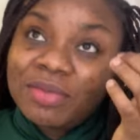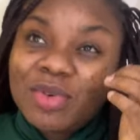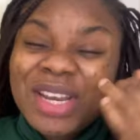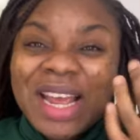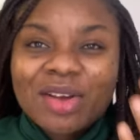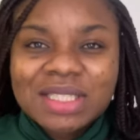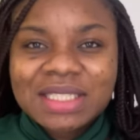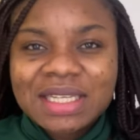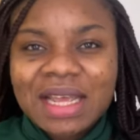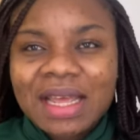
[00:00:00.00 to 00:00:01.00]
When I got in
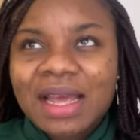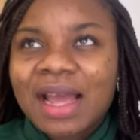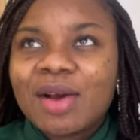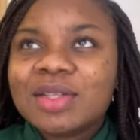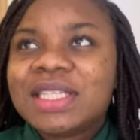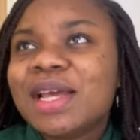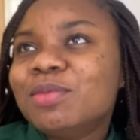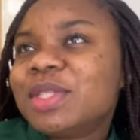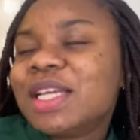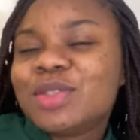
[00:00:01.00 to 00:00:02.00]
there, I got
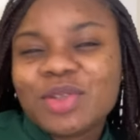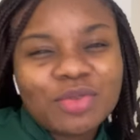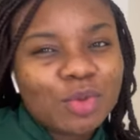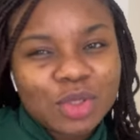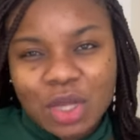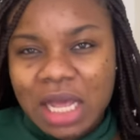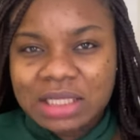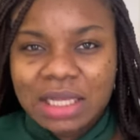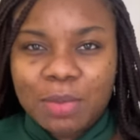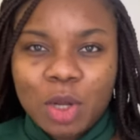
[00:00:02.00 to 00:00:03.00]
tempted to even want to
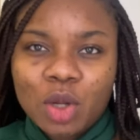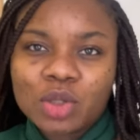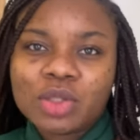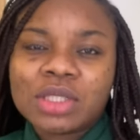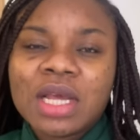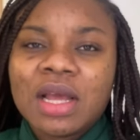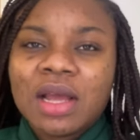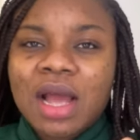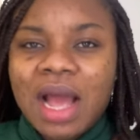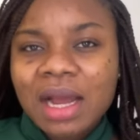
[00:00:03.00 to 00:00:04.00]
ask about
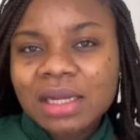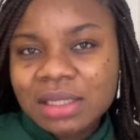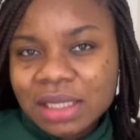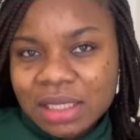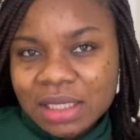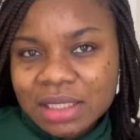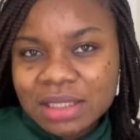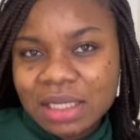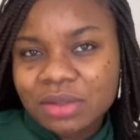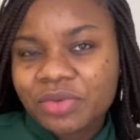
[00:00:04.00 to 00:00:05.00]
acne and